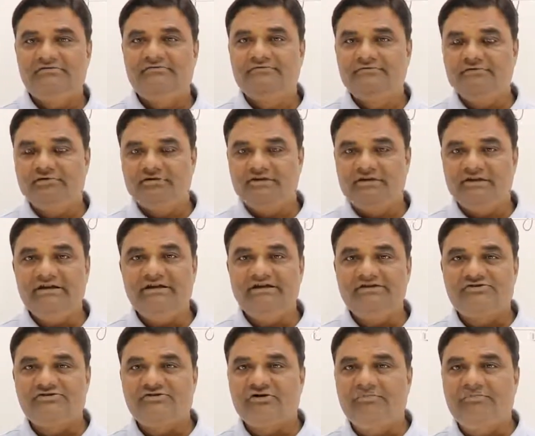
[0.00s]
for
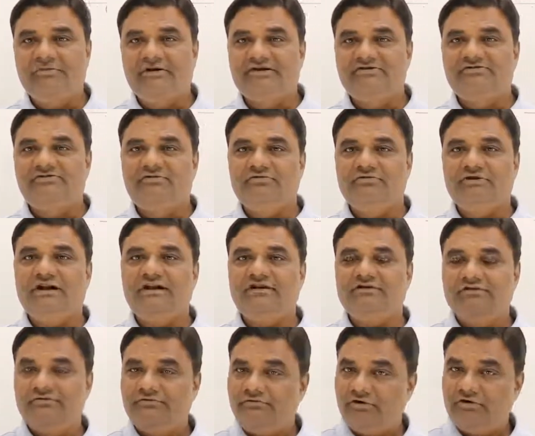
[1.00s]
each topic so
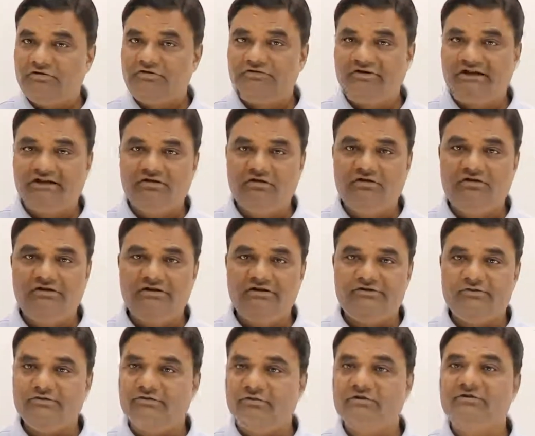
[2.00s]
that you follow that order,
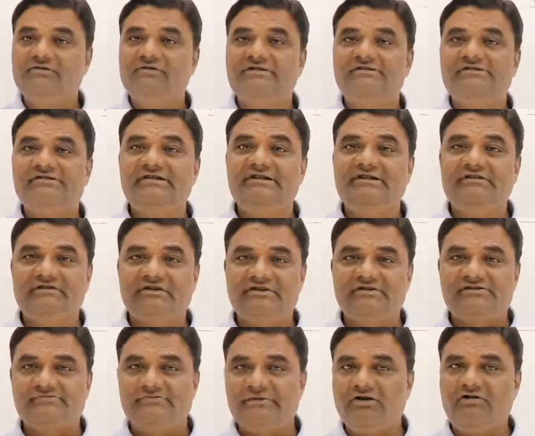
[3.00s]
you follow the
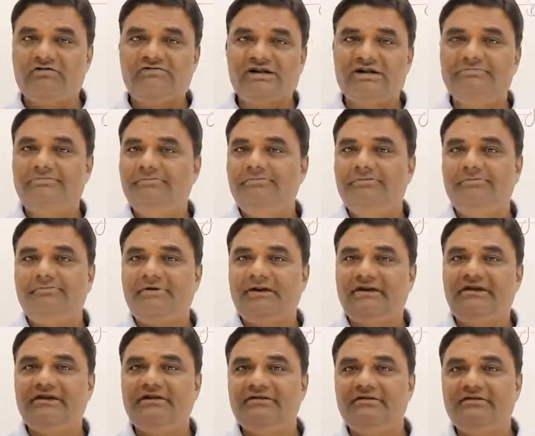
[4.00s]
sequence because I may be
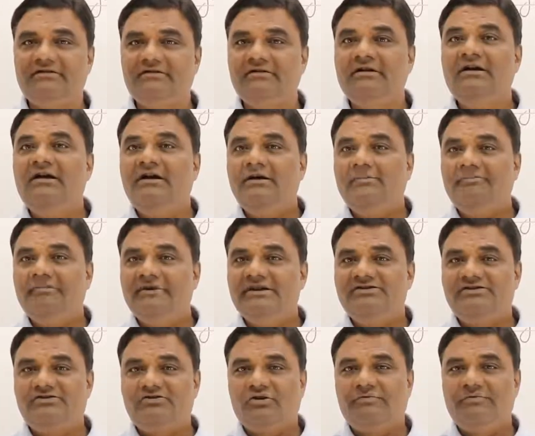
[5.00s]
breaking the
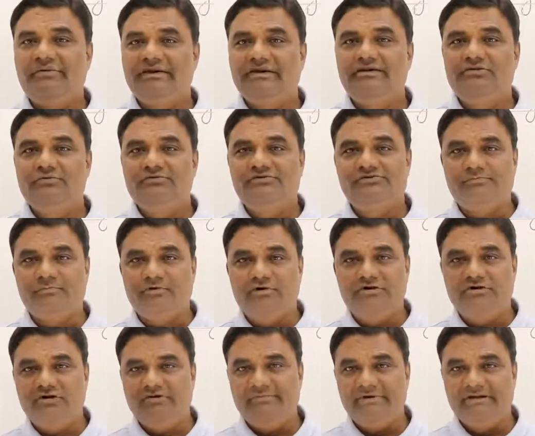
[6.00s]
major topic into small
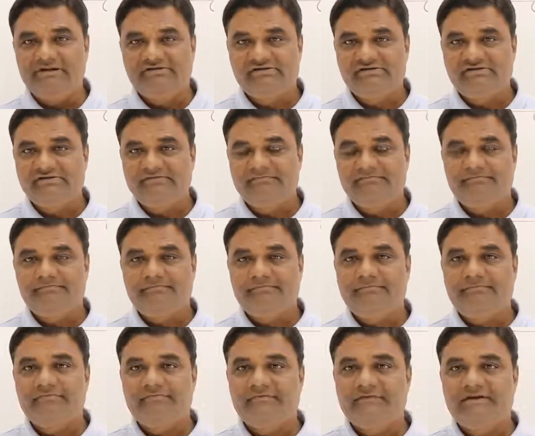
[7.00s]
topics.
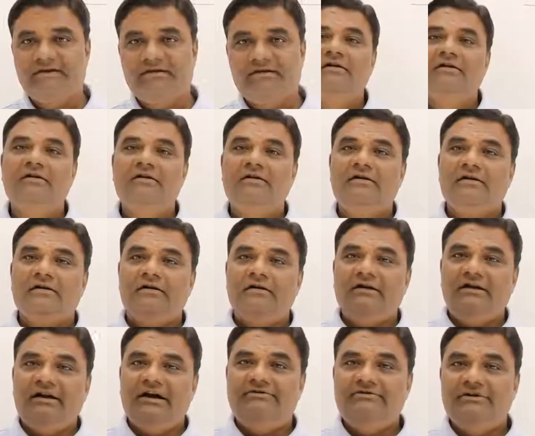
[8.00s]

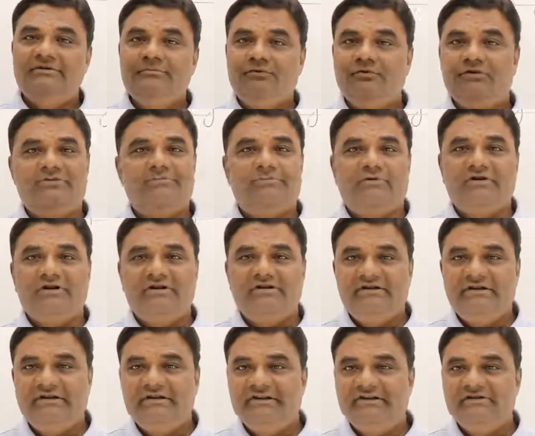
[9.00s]
And one more important
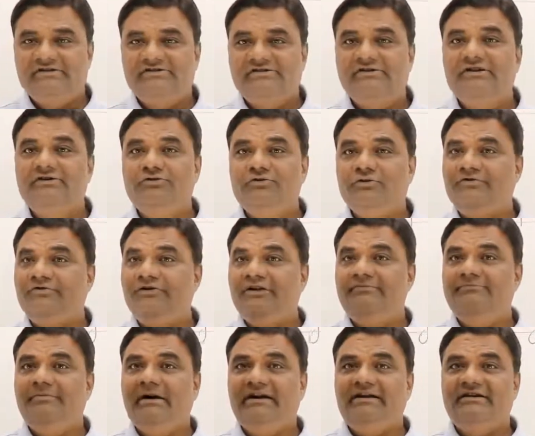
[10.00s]
thing is, your
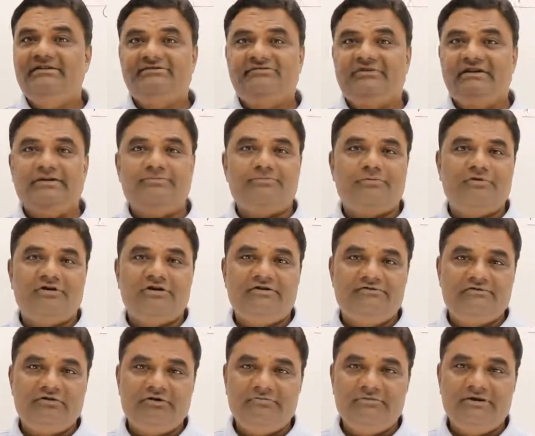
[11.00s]
feedback is very important
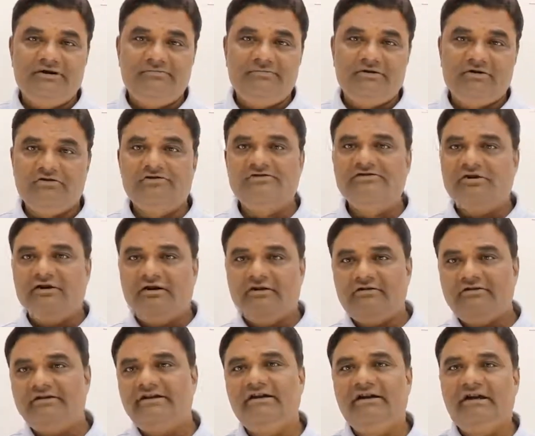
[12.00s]
for me because
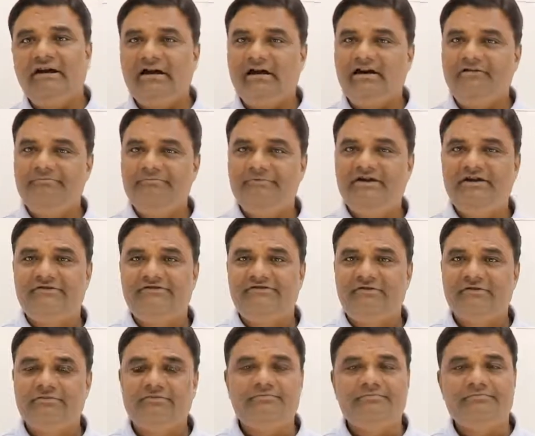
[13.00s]
already I have
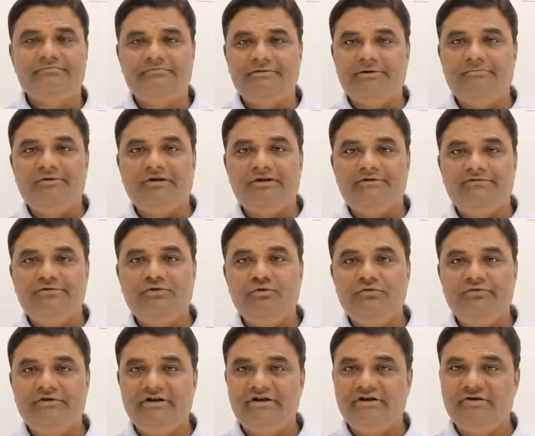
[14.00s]
prepared few
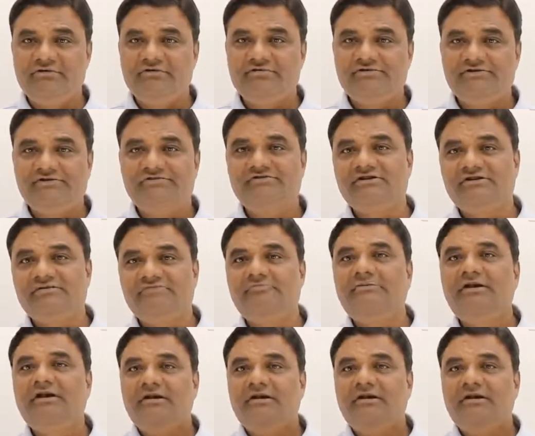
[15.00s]
videos using